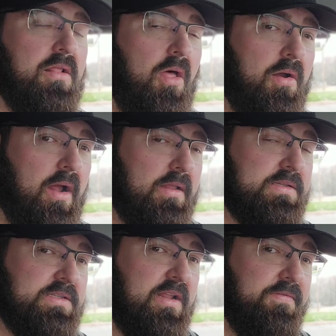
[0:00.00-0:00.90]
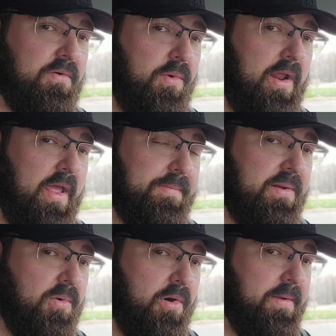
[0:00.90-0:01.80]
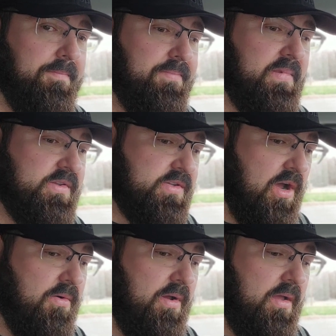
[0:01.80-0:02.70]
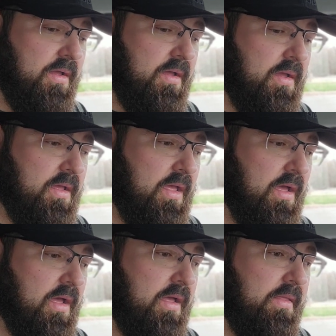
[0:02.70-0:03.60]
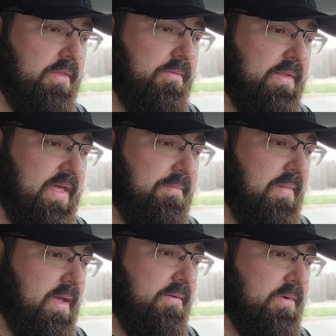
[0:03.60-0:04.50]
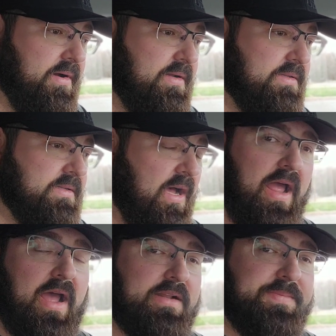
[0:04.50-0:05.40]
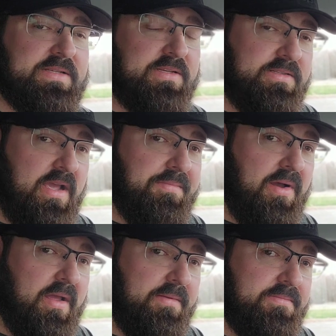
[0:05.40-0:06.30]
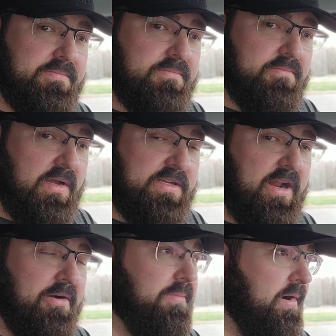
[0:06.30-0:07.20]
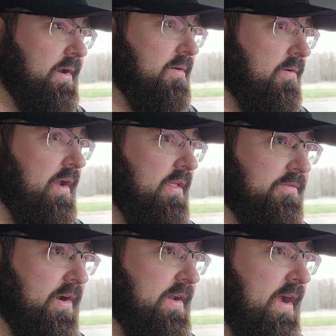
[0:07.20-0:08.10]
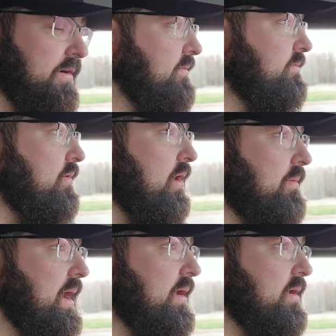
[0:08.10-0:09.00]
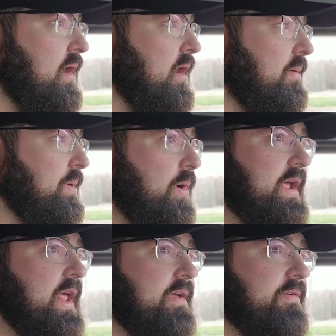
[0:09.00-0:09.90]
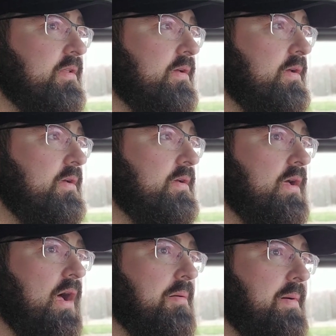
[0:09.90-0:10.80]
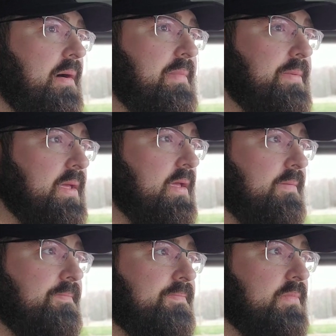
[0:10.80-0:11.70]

uh, Long Island City for 1 a.m. in the morning. So what that meant was I had to basically take my my 10 hour break right right now where I'm at. Uh, I'm in White Haven. I'm about maybe